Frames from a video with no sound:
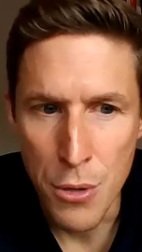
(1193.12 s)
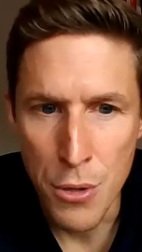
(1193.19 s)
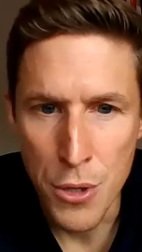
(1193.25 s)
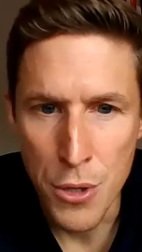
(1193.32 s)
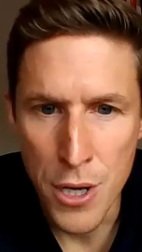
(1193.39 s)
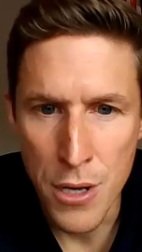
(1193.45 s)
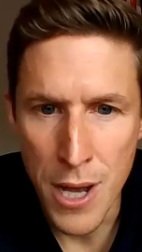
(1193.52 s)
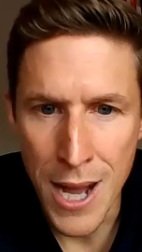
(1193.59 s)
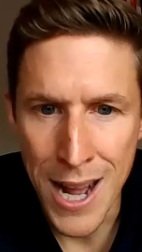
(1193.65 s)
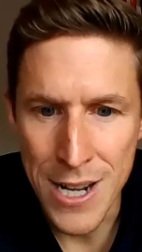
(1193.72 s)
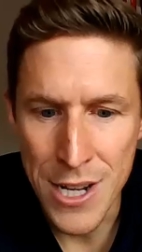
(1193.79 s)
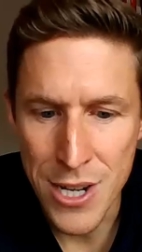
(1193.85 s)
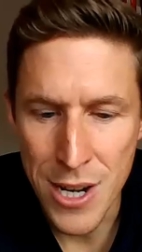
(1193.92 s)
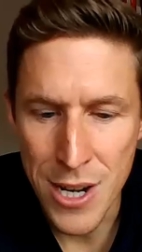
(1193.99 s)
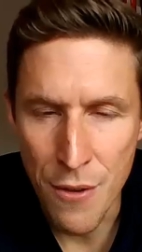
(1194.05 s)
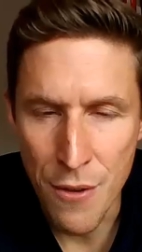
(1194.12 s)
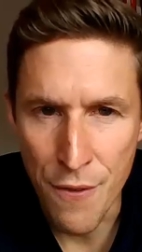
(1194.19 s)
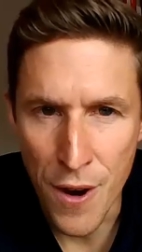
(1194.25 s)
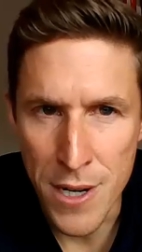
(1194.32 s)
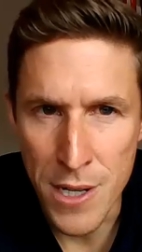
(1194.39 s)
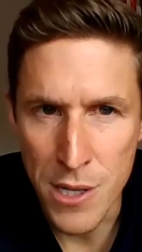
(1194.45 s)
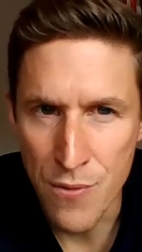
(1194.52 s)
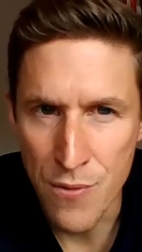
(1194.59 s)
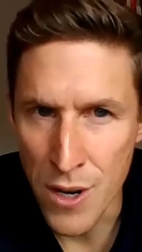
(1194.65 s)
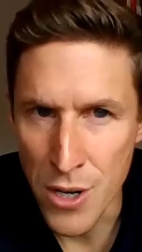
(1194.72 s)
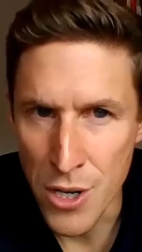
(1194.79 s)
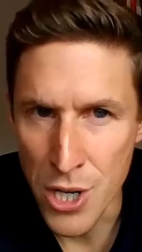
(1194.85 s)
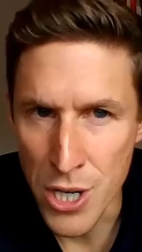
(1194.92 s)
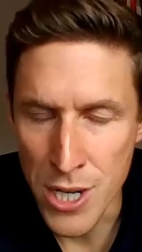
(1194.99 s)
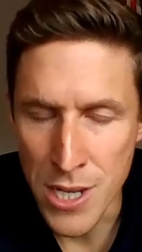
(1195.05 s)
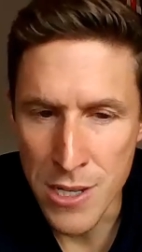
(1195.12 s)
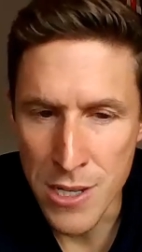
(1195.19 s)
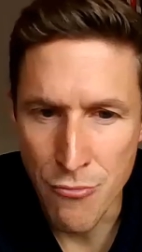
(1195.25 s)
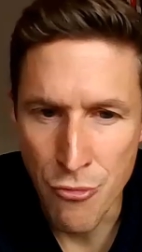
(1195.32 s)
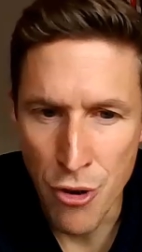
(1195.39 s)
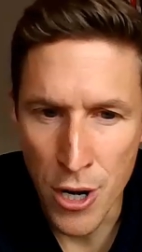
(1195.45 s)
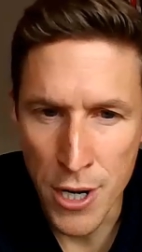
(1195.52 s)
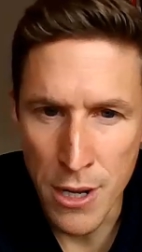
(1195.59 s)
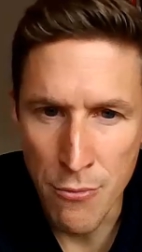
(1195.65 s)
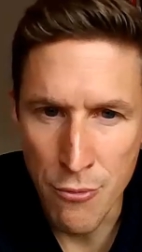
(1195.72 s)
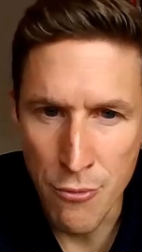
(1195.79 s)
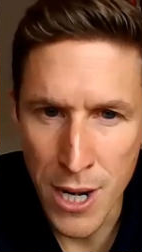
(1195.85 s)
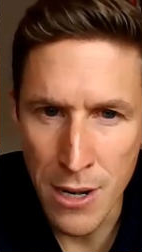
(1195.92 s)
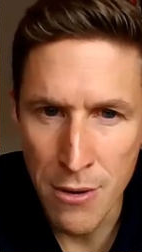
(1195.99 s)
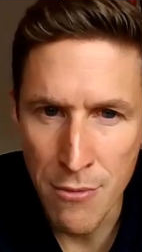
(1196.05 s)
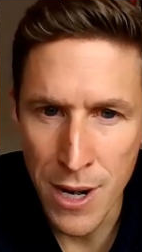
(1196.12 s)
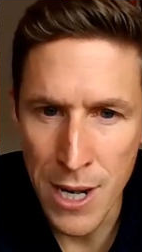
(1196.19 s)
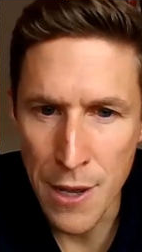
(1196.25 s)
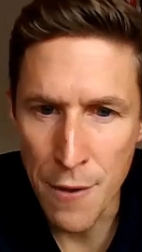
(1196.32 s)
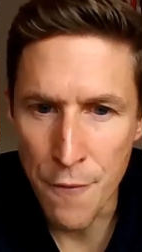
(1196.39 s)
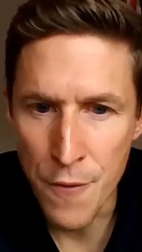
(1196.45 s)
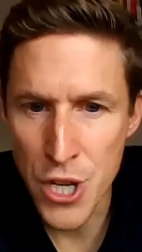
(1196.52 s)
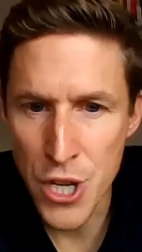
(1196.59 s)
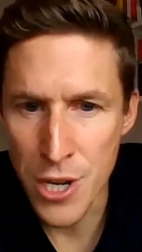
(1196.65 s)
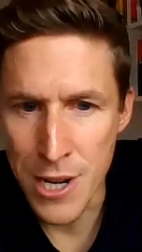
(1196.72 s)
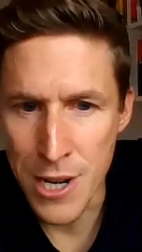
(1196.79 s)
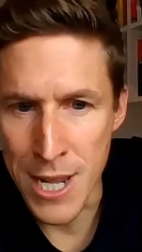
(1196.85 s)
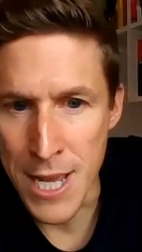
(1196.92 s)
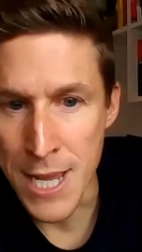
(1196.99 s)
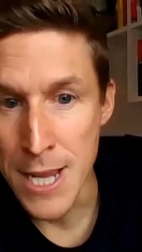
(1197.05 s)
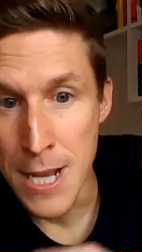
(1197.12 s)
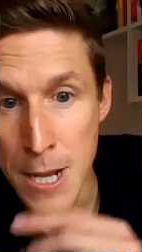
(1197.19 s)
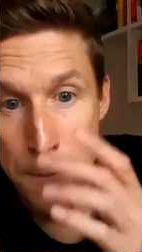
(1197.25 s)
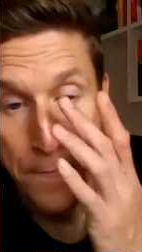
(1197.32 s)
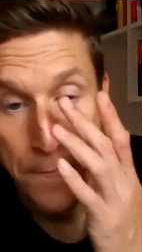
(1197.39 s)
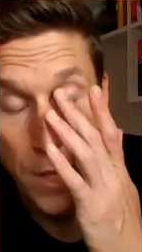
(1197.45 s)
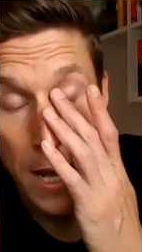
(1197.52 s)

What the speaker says: so that actually the finance function is running really, really efficiently,